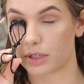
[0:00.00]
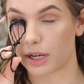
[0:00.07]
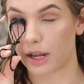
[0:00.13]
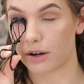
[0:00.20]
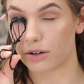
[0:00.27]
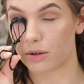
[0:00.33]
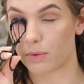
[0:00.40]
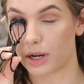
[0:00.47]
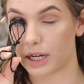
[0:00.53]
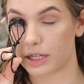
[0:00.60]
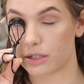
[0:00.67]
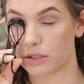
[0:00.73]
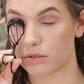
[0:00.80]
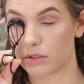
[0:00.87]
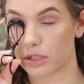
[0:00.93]
Like, I don't know why
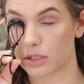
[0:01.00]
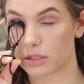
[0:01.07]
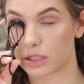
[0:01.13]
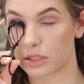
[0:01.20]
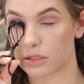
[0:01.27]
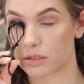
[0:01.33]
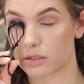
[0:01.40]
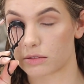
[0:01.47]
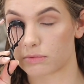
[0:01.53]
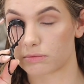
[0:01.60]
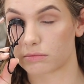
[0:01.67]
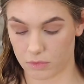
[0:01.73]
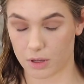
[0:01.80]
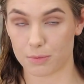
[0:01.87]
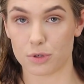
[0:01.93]
I do this.
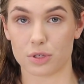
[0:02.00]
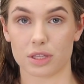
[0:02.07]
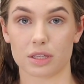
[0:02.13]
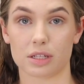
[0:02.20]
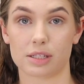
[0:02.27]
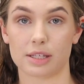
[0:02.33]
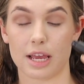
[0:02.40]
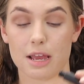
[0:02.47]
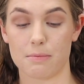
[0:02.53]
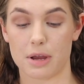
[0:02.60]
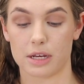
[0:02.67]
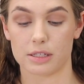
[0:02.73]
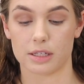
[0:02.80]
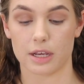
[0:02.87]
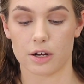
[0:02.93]
I'm using the same
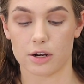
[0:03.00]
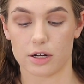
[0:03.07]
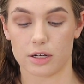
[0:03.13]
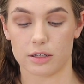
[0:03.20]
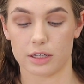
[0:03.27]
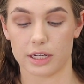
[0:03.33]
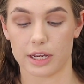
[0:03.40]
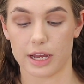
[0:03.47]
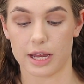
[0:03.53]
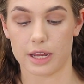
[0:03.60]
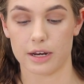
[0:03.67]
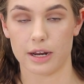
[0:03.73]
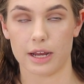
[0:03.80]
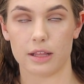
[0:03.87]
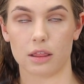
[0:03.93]
mascara
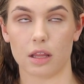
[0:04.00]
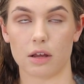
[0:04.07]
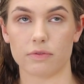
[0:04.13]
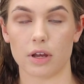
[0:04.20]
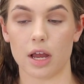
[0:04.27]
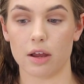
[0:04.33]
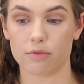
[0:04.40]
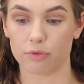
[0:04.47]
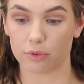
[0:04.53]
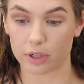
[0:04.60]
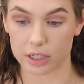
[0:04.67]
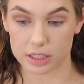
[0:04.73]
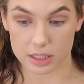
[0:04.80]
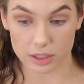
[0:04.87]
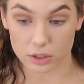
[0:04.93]
again. I love
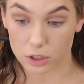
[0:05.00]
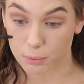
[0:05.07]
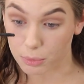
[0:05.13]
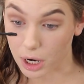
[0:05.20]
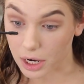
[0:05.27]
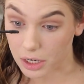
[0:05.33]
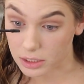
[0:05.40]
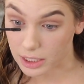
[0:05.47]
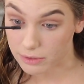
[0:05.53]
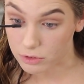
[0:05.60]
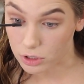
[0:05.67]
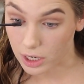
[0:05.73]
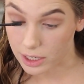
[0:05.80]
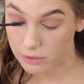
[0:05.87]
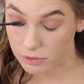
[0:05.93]
every single product
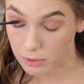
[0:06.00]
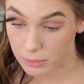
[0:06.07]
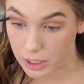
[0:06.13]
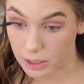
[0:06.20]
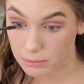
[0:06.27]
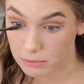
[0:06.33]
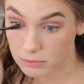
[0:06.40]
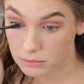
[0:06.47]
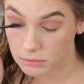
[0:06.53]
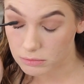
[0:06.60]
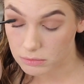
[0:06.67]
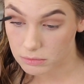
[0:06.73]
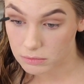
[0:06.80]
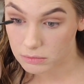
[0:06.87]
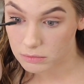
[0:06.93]
I've tried from them.
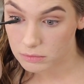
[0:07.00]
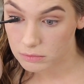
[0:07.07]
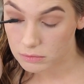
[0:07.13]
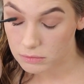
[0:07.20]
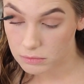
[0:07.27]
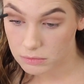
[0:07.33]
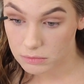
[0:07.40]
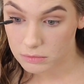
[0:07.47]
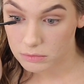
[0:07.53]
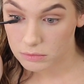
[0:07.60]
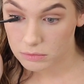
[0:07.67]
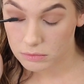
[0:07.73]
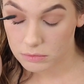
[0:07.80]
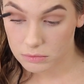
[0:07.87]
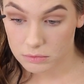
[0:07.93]
I try
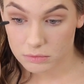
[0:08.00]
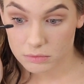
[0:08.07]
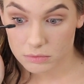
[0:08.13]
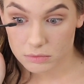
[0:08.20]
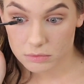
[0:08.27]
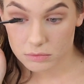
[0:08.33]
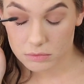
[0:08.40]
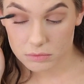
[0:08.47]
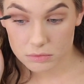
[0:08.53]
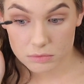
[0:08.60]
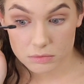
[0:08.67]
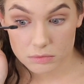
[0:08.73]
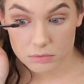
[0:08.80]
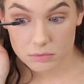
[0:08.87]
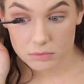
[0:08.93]
and
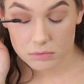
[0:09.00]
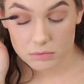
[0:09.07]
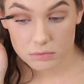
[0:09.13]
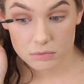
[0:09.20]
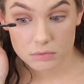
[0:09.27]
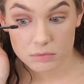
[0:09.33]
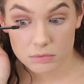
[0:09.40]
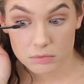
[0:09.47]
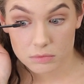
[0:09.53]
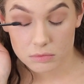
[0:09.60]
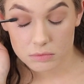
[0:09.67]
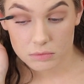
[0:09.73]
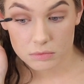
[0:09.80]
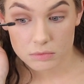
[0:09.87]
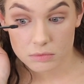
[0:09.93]
apply my
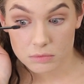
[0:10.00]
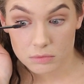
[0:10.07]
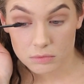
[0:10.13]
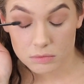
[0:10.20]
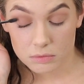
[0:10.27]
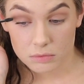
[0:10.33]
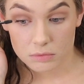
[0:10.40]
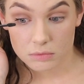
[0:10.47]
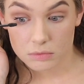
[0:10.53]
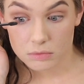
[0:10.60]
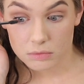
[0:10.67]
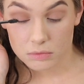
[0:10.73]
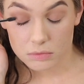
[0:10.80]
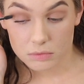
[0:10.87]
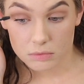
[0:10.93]
mascara towards the
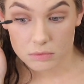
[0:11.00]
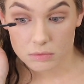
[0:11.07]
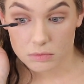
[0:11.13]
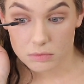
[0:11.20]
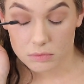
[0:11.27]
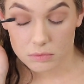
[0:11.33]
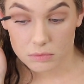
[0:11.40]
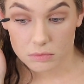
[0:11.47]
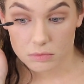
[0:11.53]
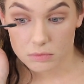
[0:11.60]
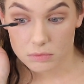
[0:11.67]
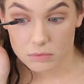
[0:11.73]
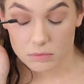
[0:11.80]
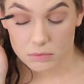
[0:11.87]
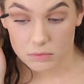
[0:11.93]
outer corner of my
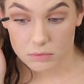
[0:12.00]
eye.